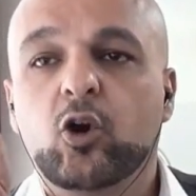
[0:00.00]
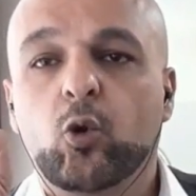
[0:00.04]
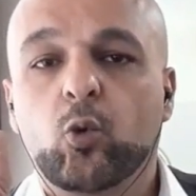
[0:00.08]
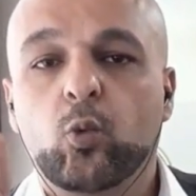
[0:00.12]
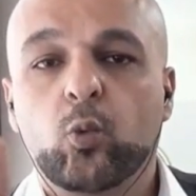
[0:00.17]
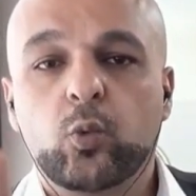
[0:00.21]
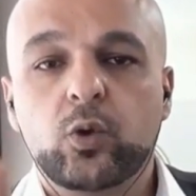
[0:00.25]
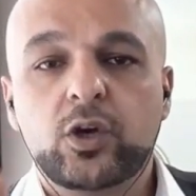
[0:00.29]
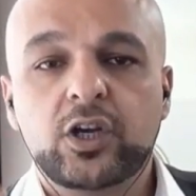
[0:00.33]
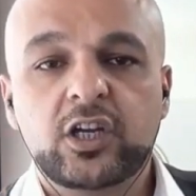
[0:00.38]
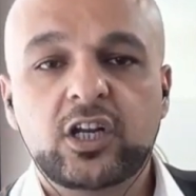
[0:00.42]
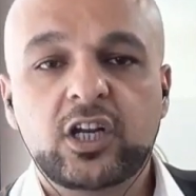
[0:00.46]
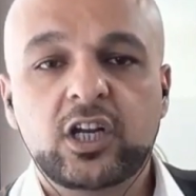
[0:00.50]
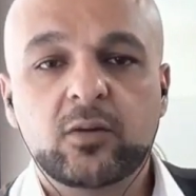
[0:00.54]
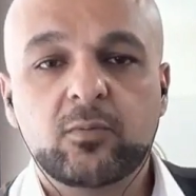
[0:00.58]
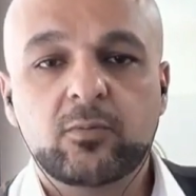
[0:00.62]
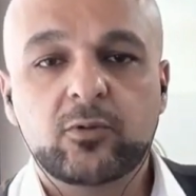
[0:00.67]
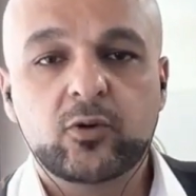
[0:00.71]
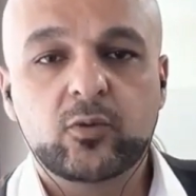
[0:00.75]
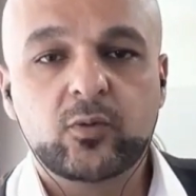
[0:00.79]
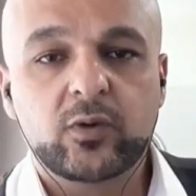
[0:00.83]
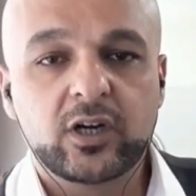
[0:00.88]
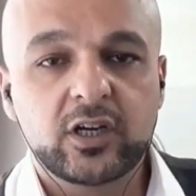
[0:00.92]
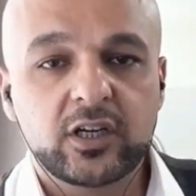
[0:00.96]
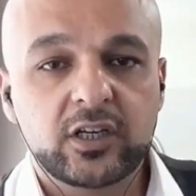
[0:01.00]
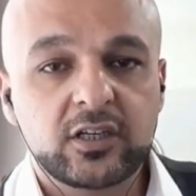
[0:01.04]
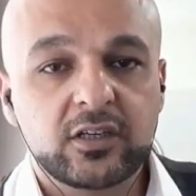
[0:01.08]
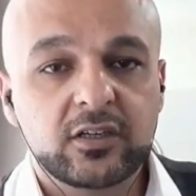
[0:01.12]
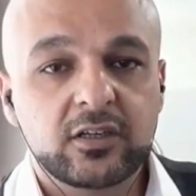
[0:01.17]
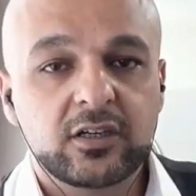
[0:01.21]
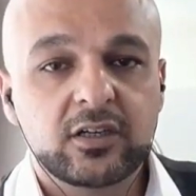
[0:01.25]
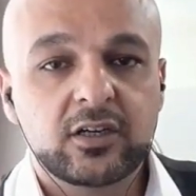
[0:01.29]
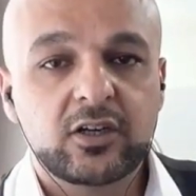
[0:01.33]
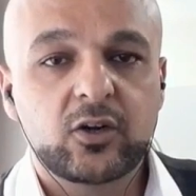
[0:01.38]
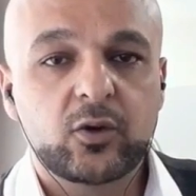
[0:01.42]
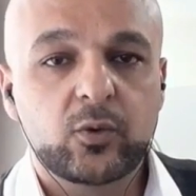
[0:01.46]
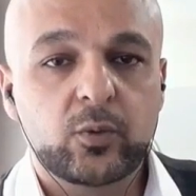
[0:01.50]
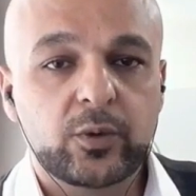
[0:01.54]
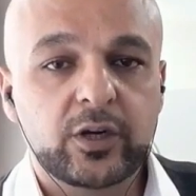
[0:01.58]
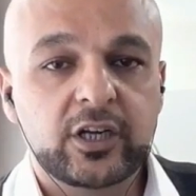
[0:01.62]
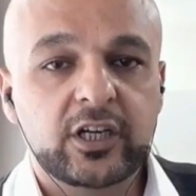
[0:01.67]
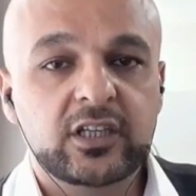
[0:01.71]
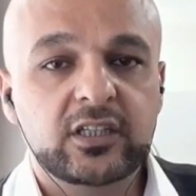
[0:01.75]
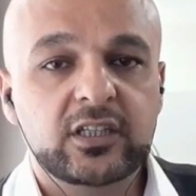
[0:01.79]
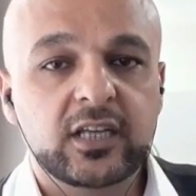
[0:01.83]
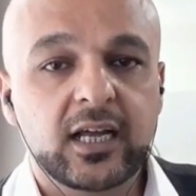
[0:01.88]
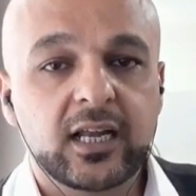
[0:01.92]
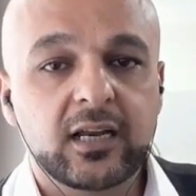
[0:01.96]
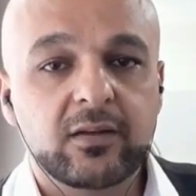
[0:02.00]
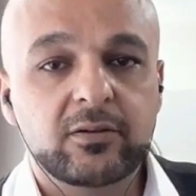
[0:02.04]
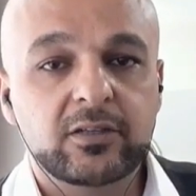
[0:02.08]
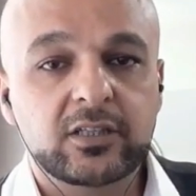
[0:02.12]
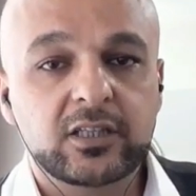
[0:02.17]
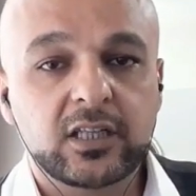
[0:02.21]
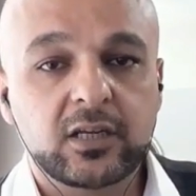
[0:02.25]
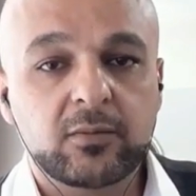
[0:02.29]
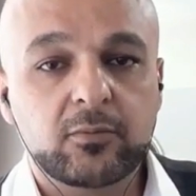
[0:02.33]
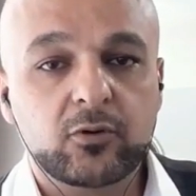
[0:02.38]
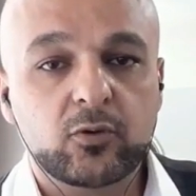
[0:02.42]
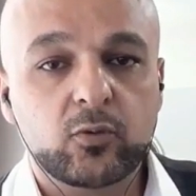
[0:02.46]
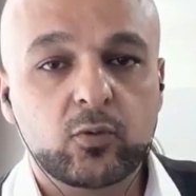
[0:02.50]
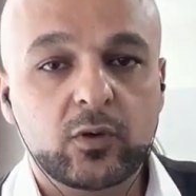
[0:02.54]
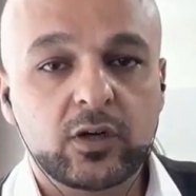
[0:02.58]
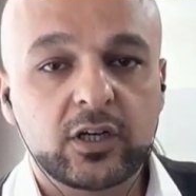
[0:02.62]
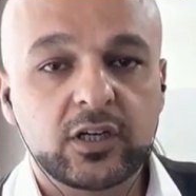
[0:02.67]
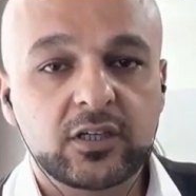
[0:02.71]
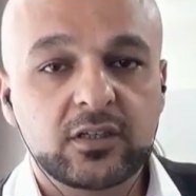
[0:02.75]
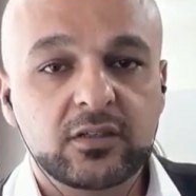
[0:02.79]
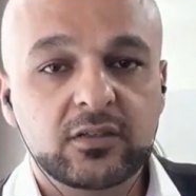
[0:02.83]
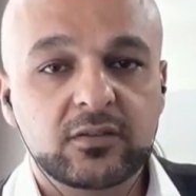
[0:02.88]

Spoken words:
Week number 1, read element number 1.